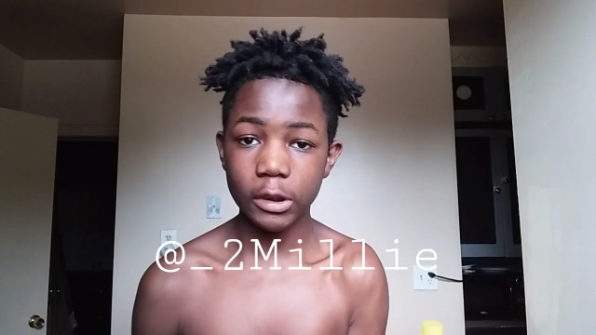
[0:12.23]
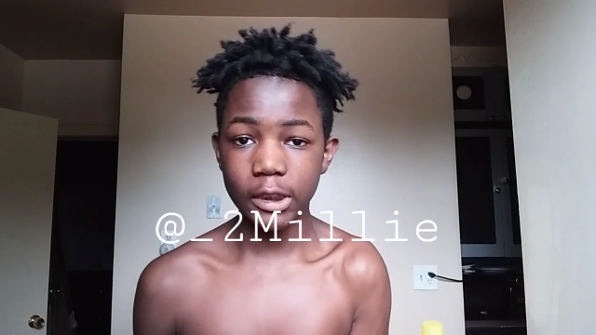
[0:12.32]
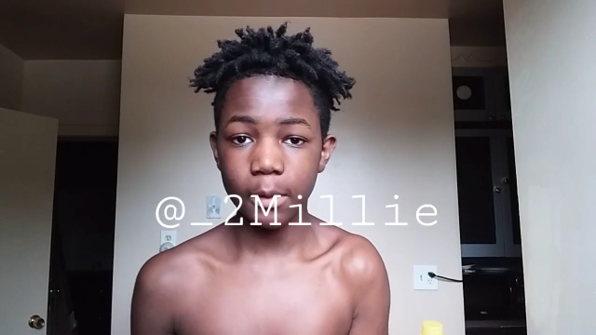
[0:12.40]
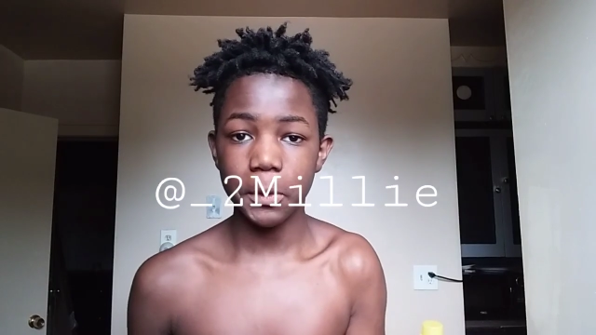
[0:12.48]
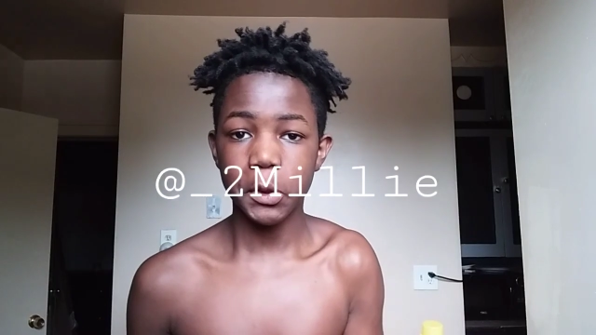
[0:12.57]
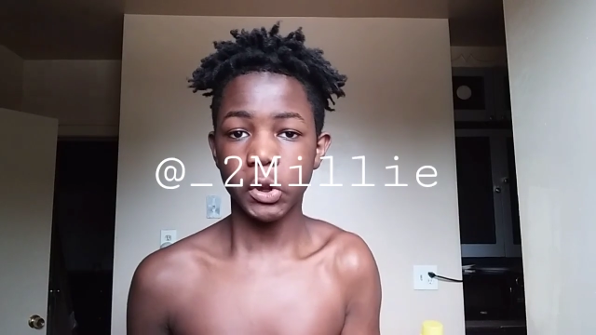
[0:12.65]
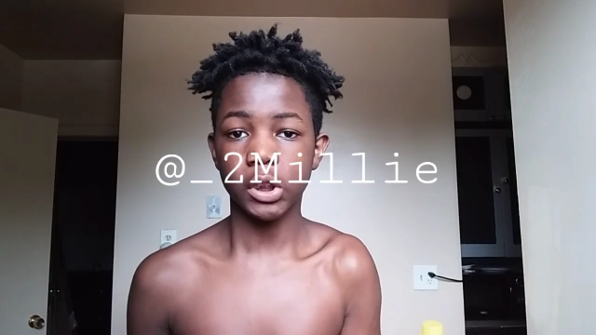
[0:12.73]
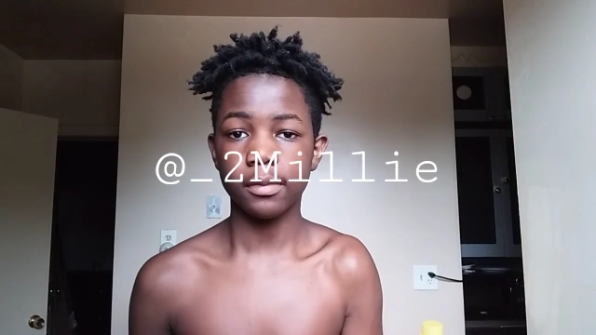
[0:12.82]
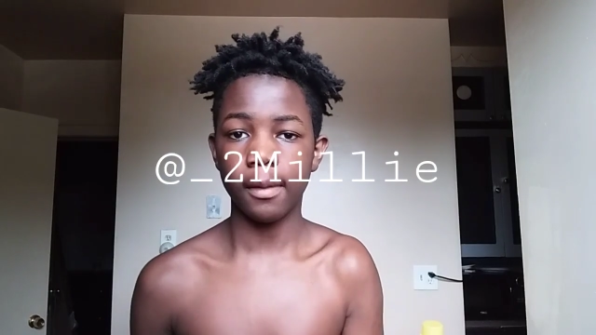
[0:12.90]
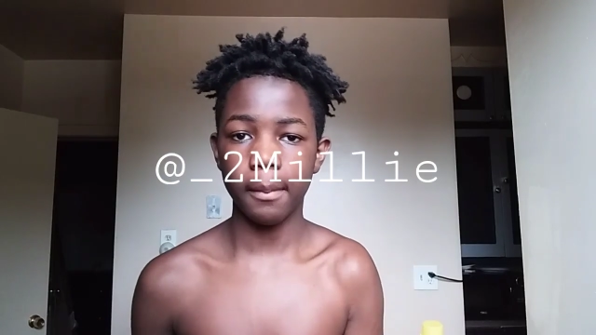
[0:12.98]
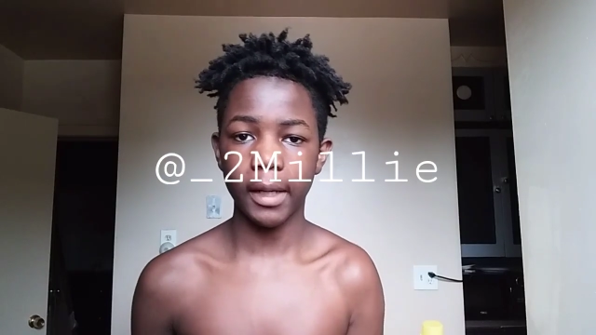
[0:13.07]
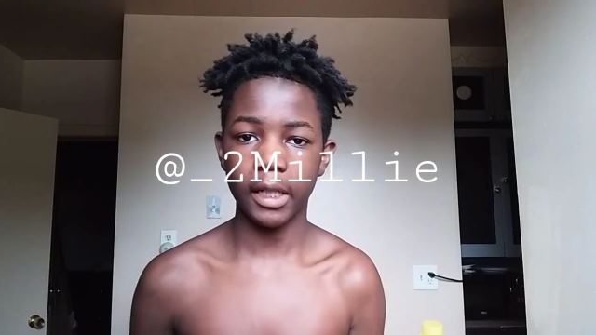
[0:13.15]
What's like up,
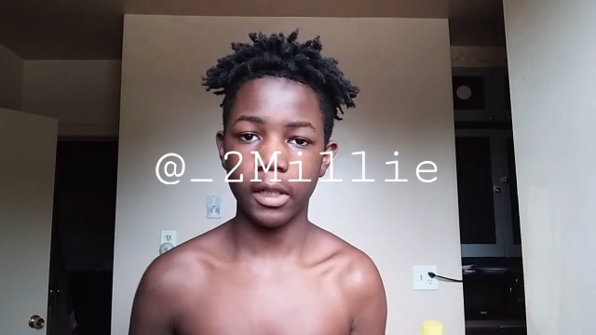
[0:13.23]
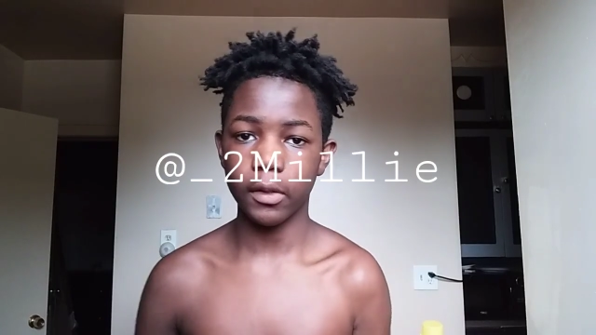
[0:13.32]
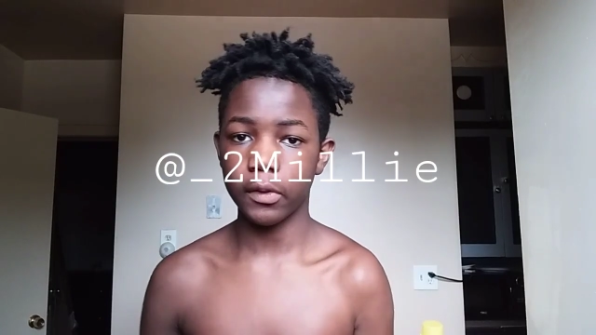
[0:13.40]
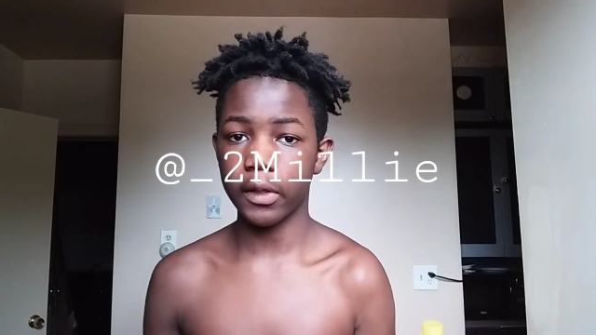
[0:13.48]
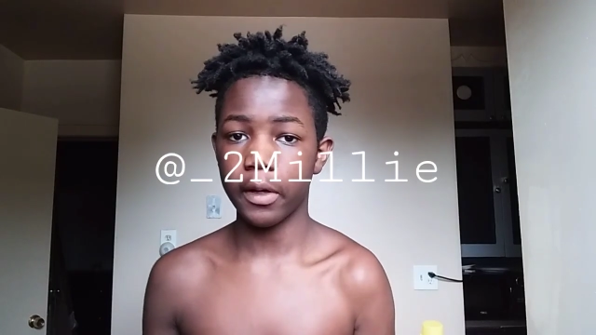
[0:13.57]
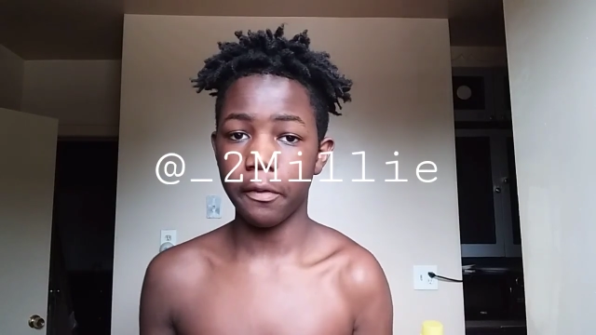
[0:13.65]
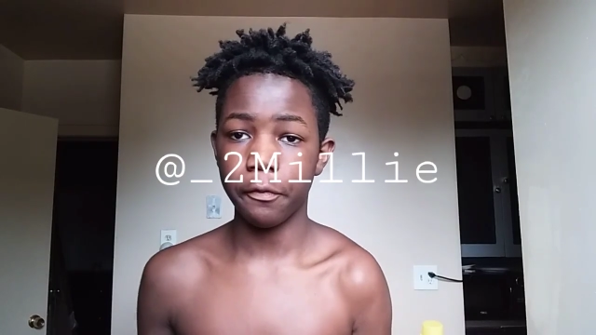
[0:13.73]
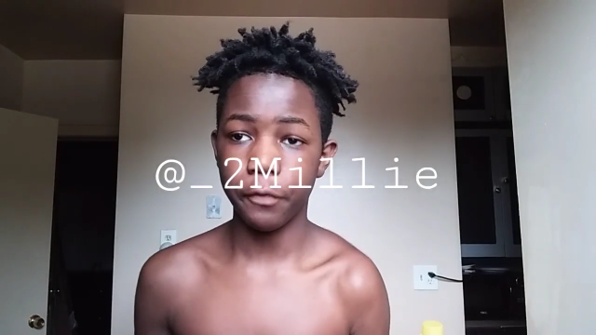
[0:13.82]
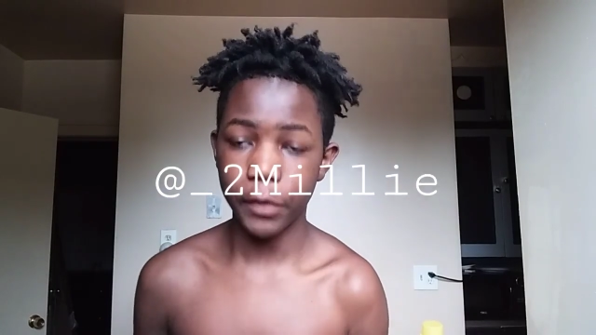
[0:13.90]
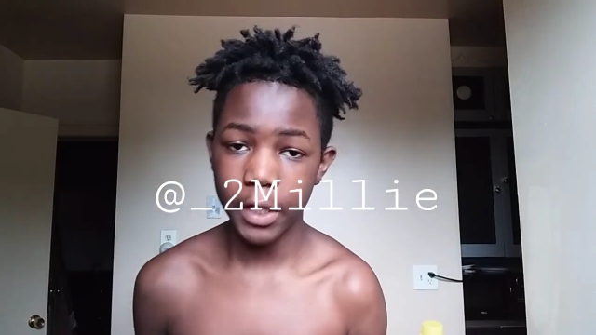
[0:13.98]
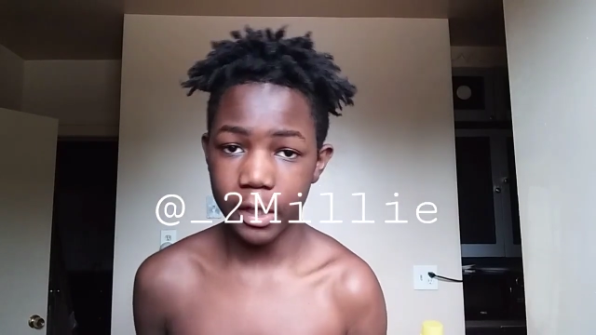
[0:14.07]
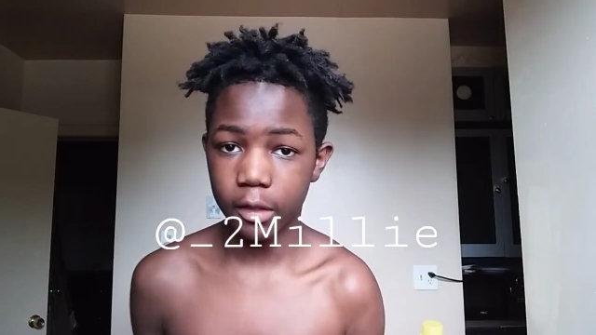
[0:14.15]
YouTube? I'm back in another
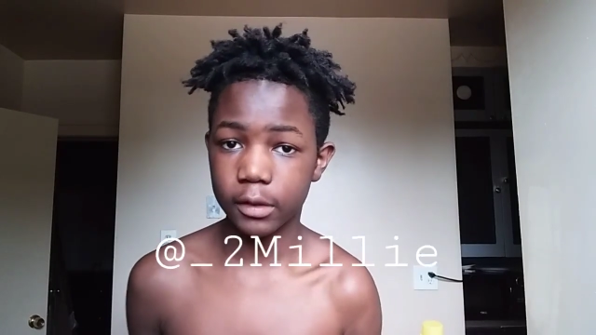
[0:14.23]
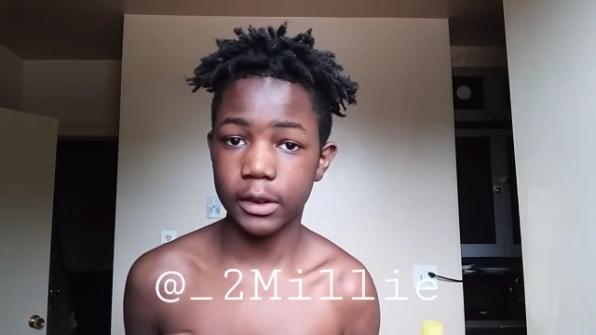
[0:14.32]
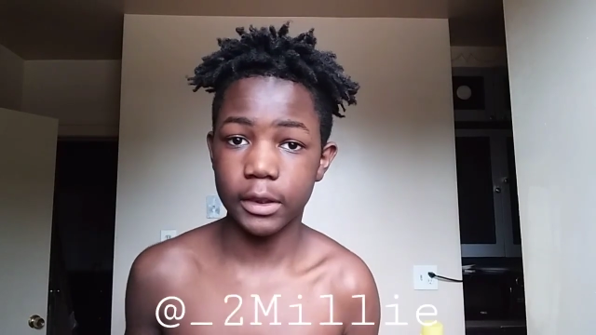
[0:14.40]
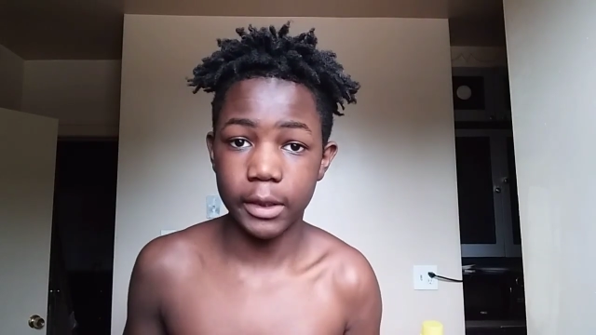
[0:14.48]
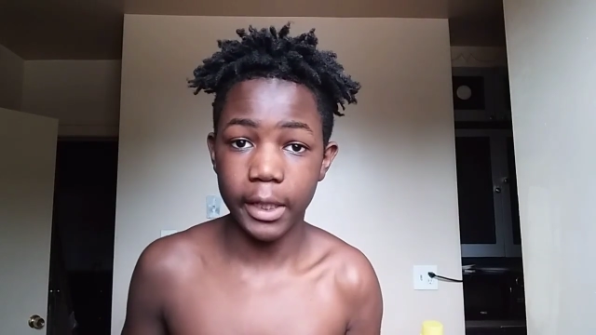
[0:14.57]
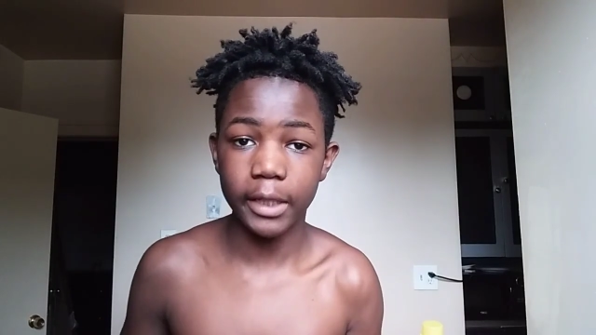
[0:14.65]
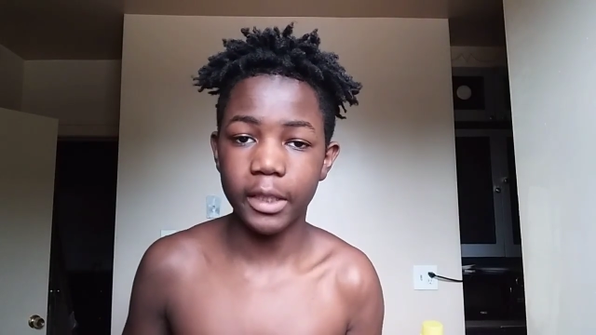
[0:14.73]
video today.